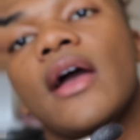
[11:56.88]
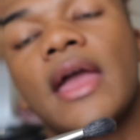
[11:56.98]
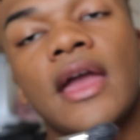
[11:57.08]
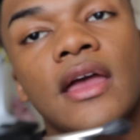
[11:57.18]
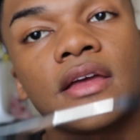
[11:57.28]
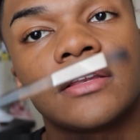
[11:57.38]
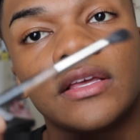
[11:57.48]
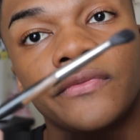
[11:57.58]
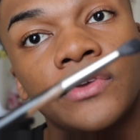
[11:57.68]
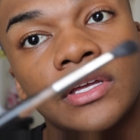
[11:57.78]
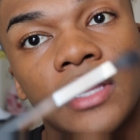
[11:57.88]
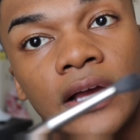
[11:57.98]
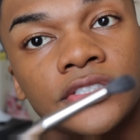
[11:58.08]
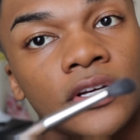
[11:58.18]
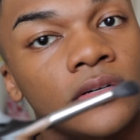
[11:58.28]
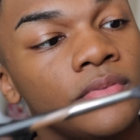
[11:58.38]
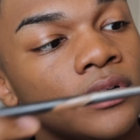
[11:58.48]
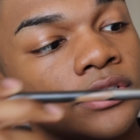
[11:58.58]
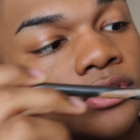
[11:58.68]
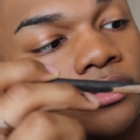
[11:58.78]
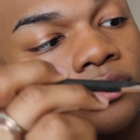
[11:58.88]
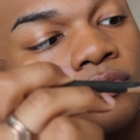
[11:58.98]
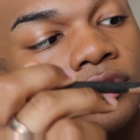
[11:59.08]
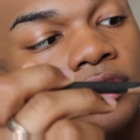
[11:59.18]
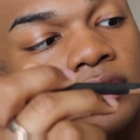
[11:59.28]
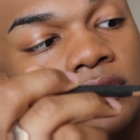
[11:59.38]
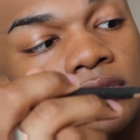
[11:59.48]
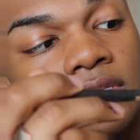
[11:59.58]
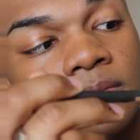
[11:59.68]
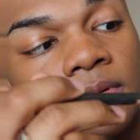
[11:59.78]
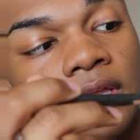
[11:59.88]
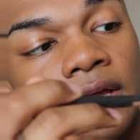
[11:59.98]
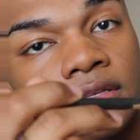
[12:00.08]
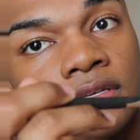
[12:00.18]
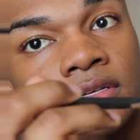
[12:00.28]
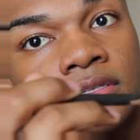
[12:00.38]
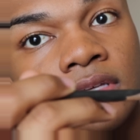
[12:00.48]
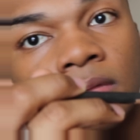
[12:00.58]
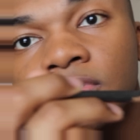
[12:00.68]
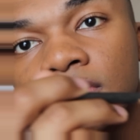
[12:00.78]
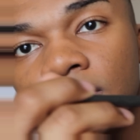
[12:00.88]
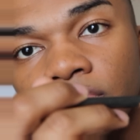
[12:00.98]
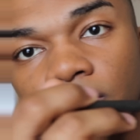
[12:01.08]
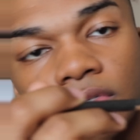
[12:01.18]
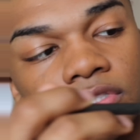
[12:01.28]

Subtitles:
And if you get an eyeshadow brush, you would just dip it like this. I'm just gonna do it,